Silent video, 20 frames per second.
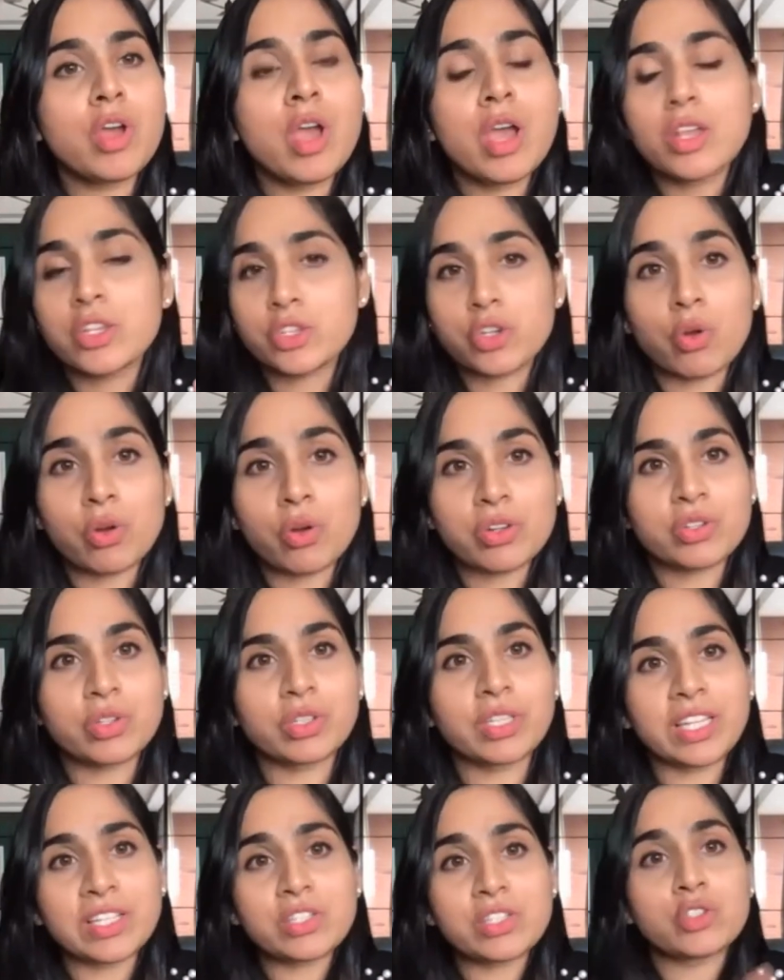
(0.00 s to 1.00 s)
stores, so
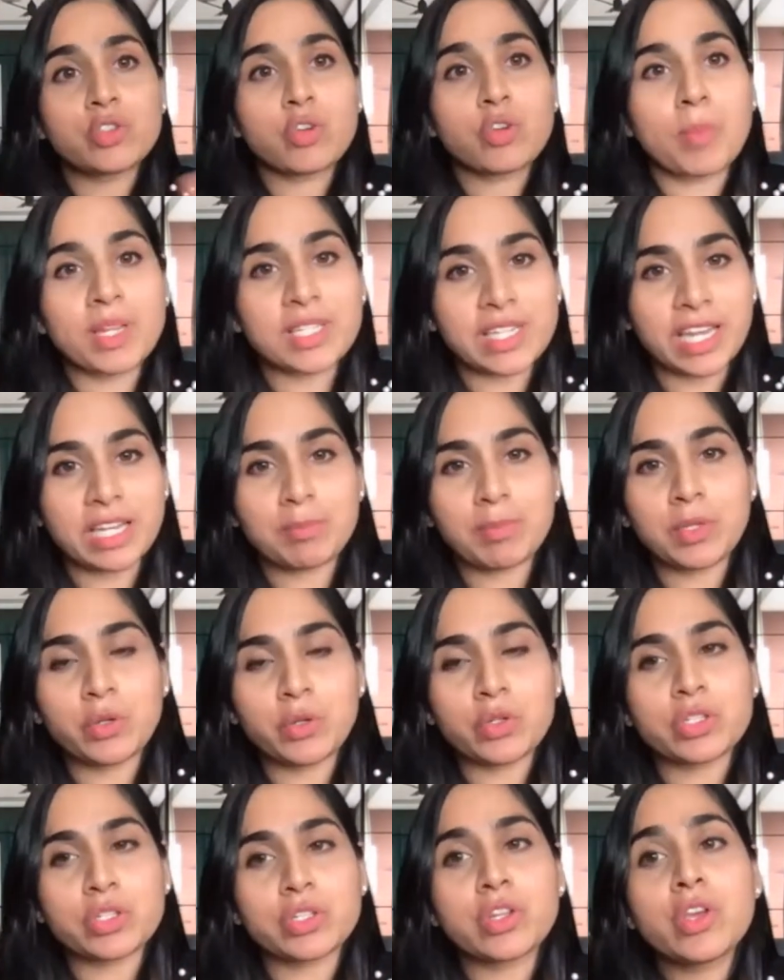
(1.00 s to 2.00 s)
there's so much light
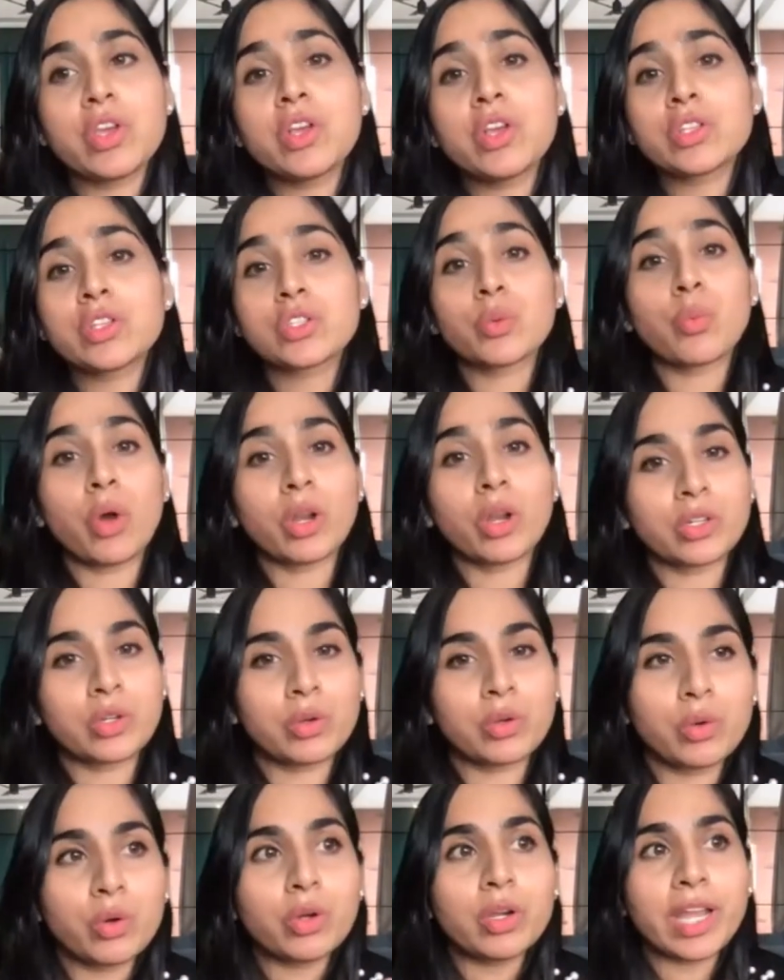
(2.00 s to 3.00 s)
pollution. So what
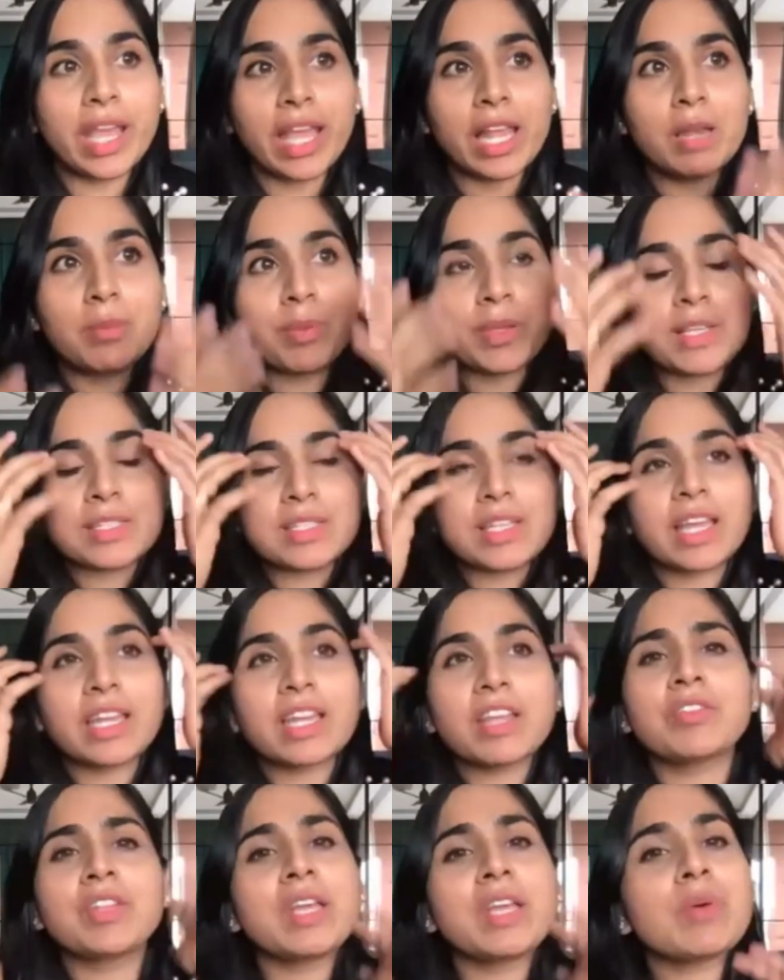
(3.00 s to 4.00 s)
could help is that
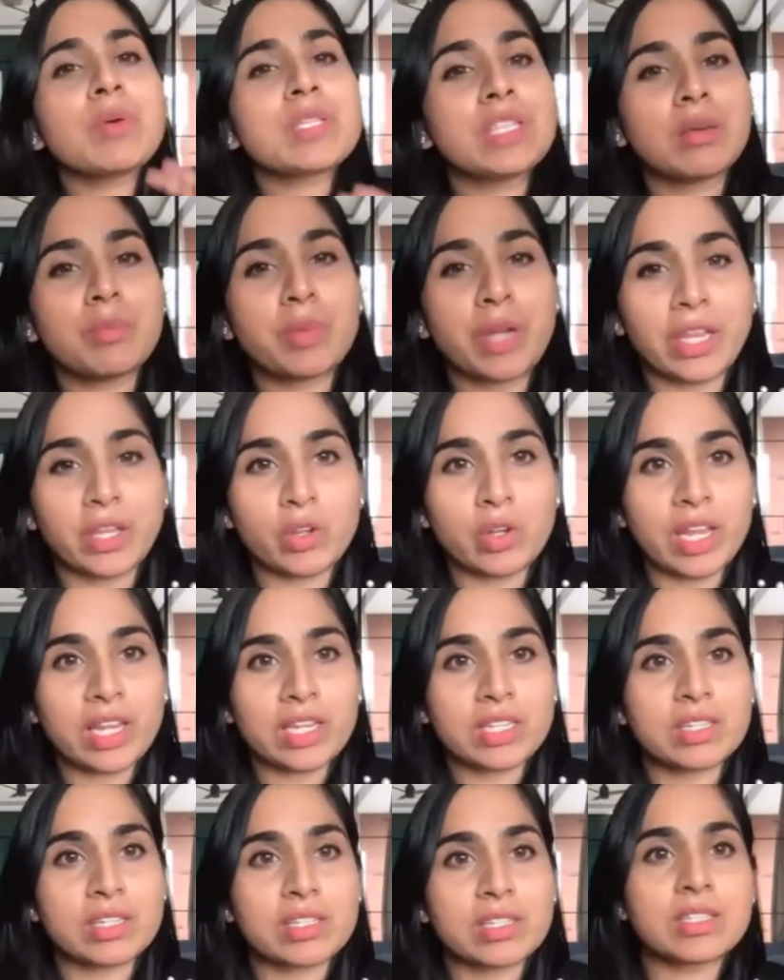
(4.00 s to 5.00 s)
if there were some
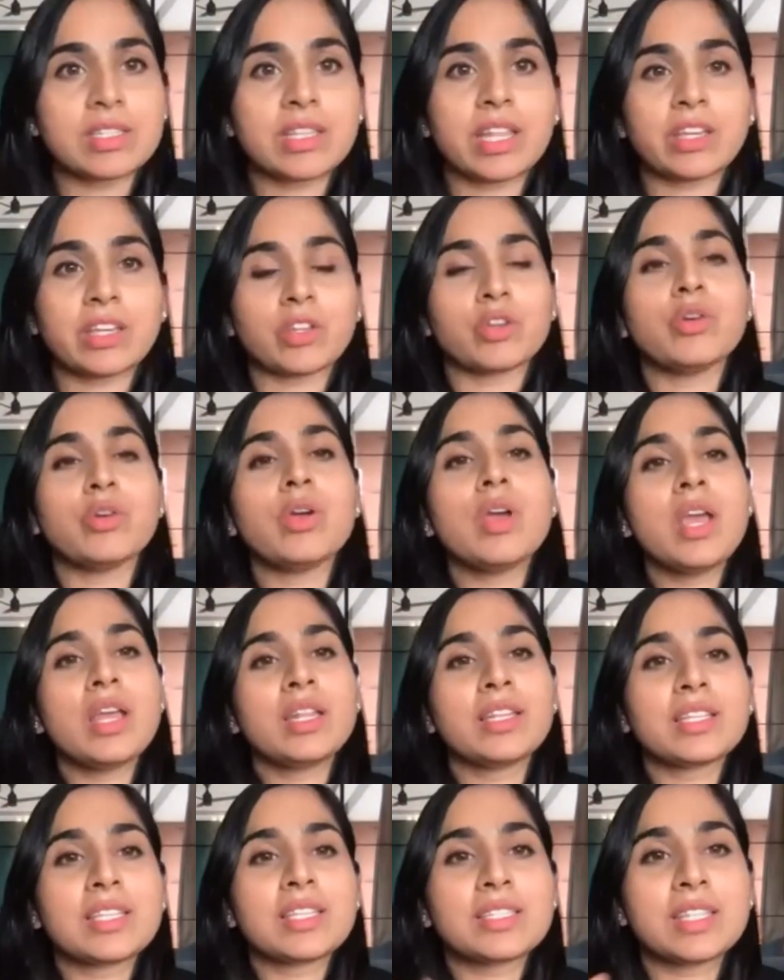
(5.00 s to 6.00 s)
regulations that
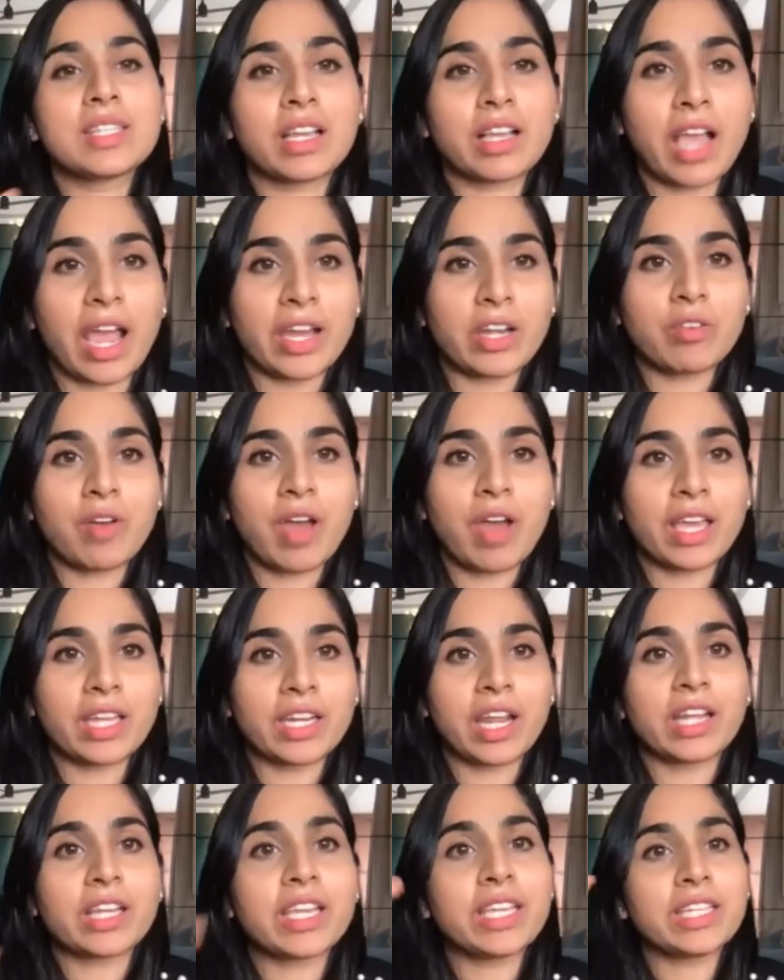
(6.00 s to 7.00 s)
this is the kind of
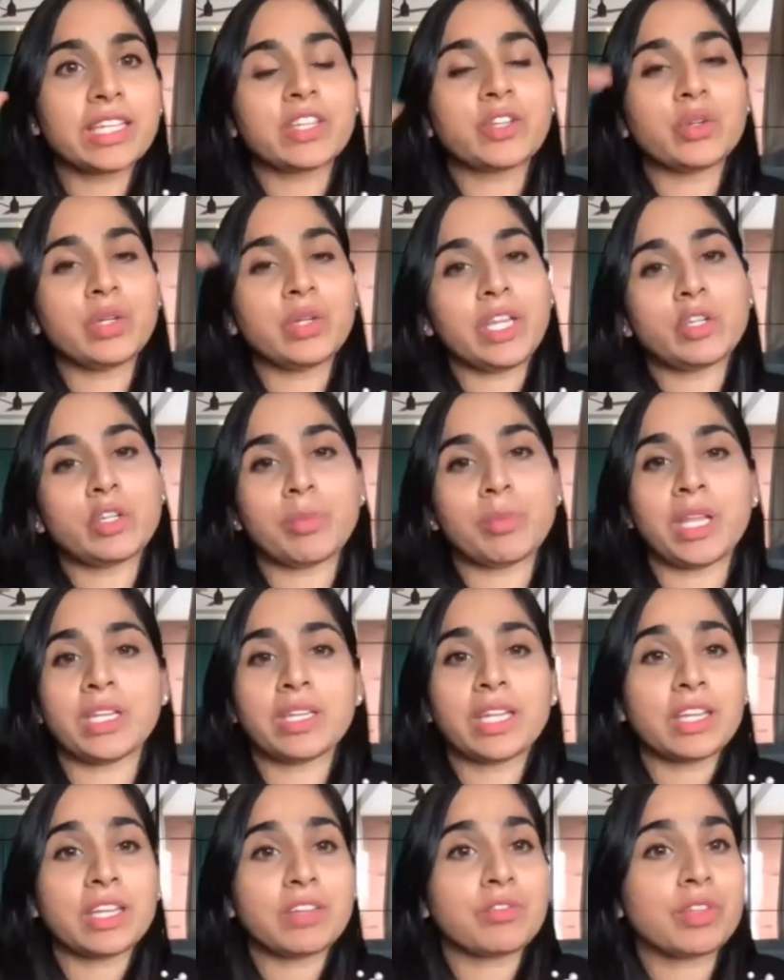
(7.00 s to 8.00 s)
hierarchy that you need to
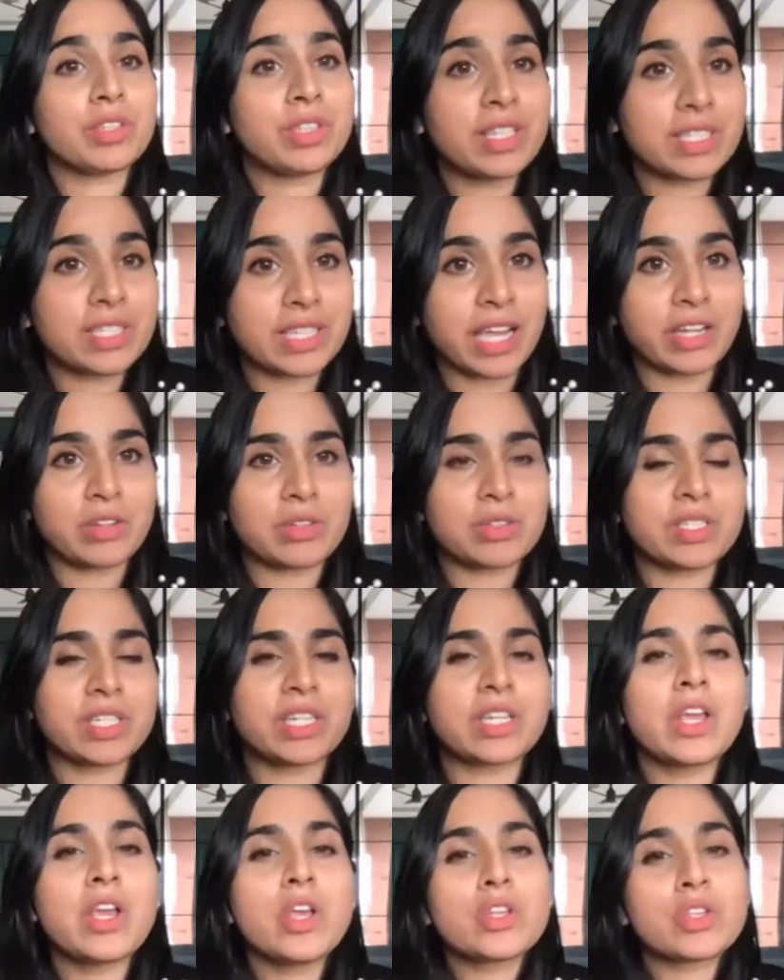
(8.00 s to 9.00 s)
maintain for this kind of
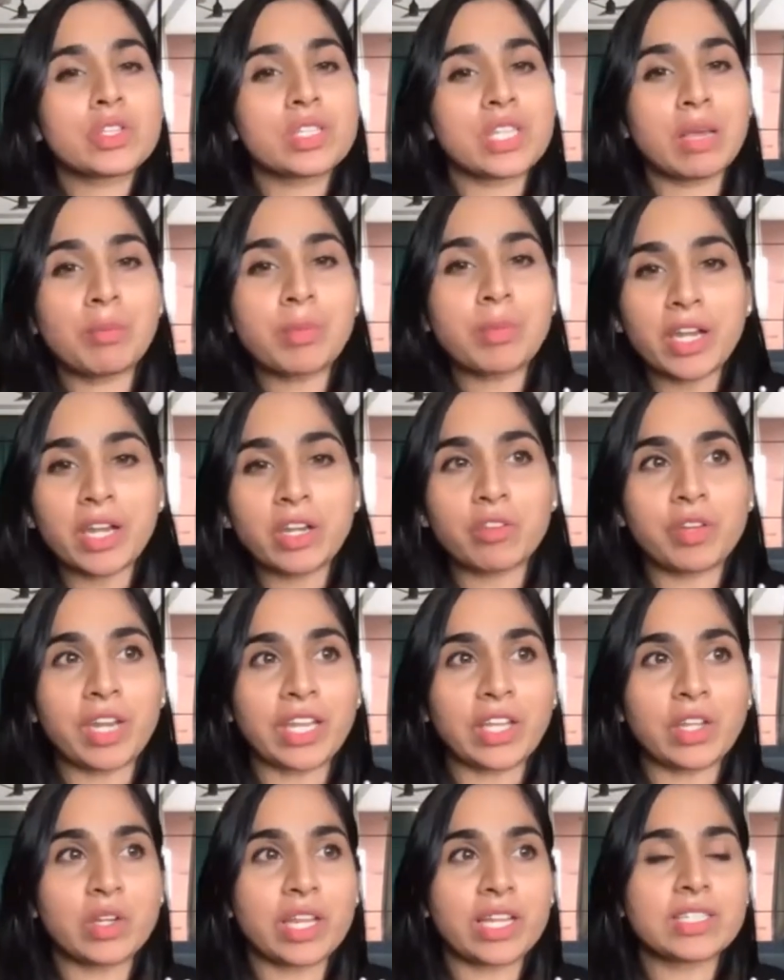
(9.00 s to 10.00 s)
street, so some kind of
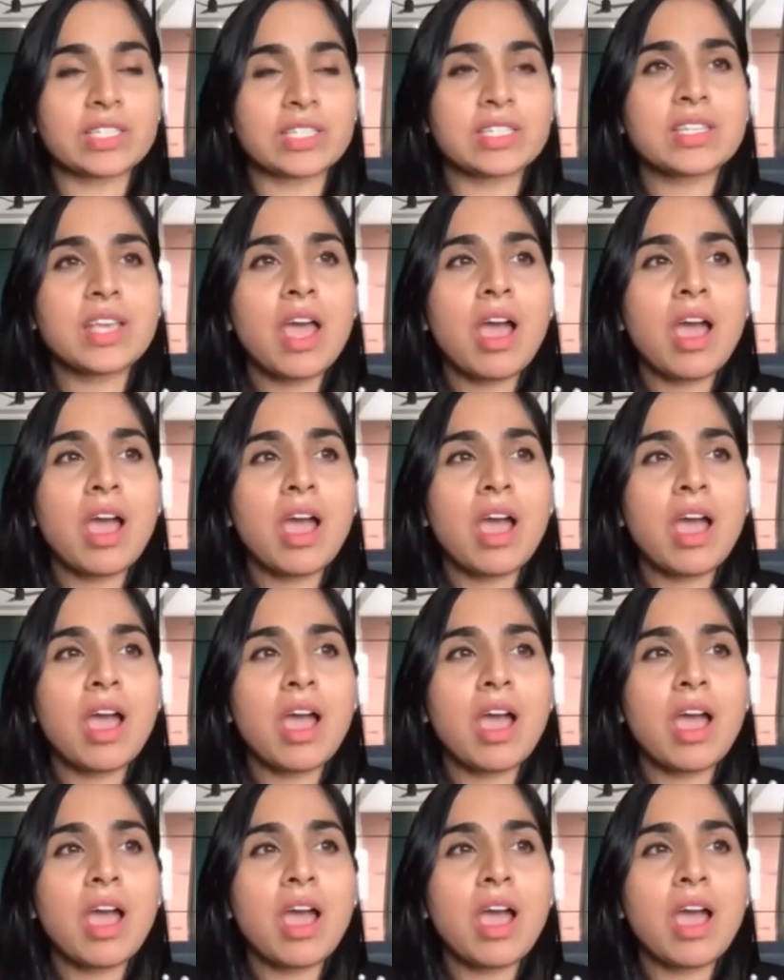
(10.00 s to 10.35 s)
regulations,